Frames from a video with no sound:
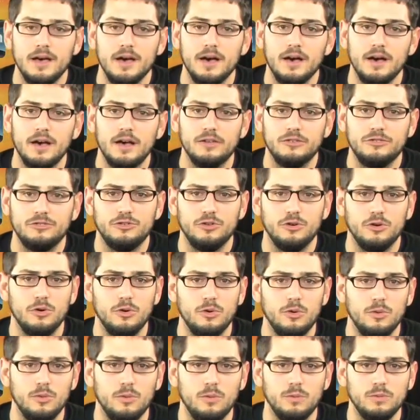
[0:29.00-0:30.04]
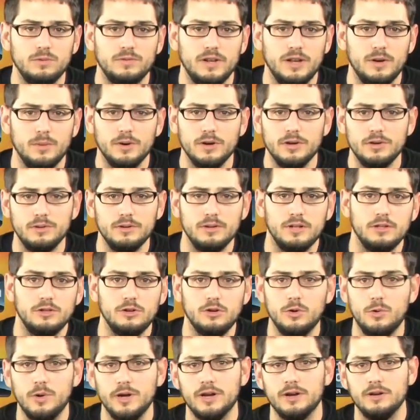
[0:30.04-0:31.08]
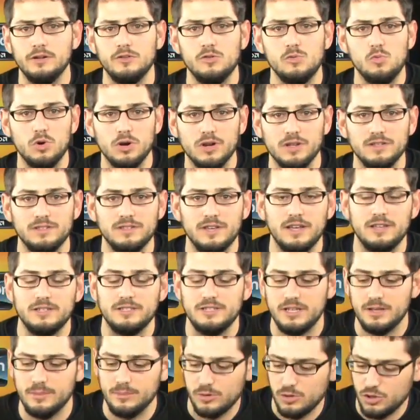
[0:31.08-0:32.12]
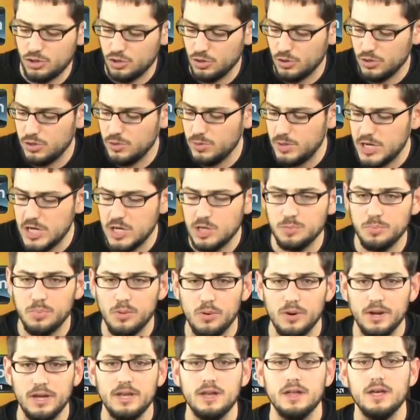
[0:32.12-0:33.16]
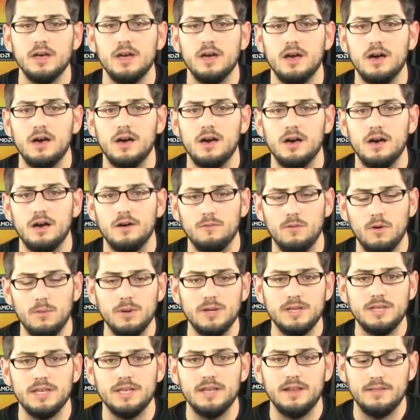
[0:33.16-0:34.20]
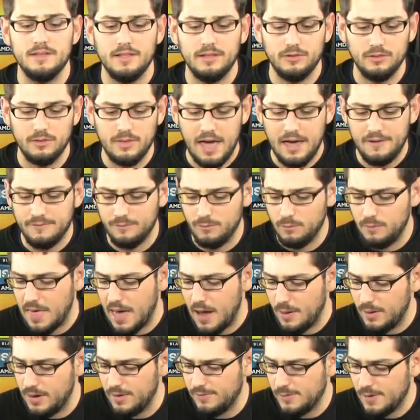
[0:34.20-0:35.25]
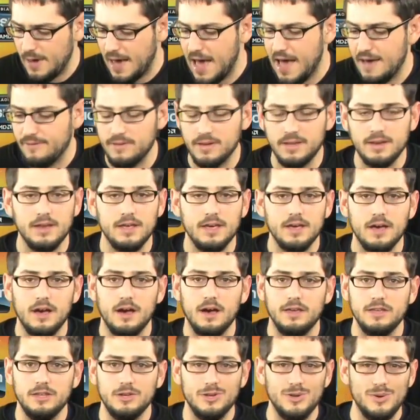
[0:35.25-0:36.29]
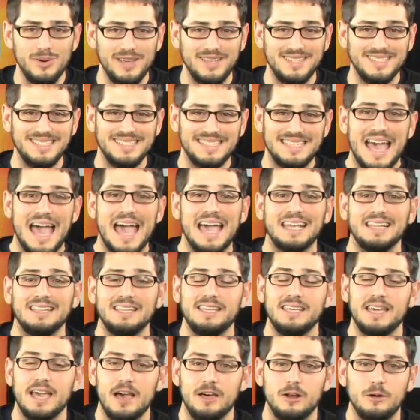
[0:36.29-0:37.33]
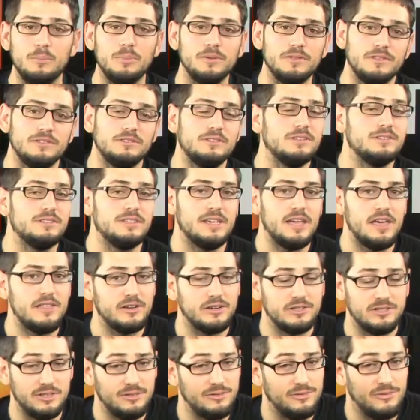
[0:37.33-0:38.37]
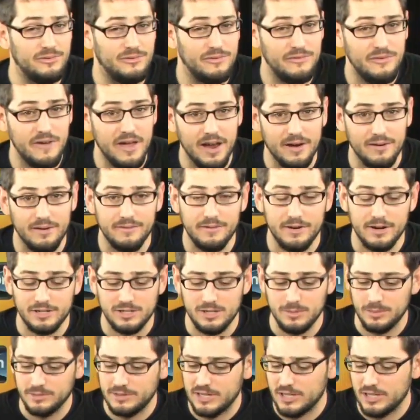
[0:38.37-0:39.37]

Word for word: Uh, so today we're going to do it a little quicker, a little more concisely. I'm going to show you each point uh, of what we did and then so that, that way if you have it, uh, you know exactly how to put this thing together because it's very, very simple.